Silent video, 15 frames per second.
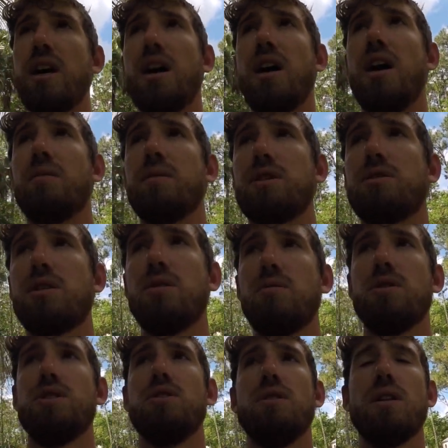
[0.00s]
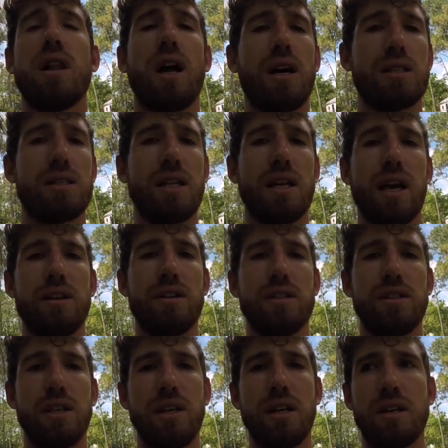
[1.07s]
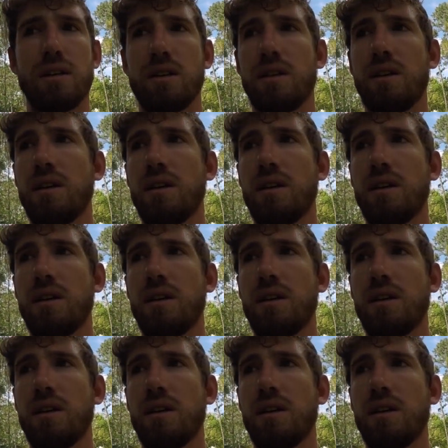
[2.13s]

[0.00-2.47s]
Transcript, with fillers: Um, the tree will utilize the energy and,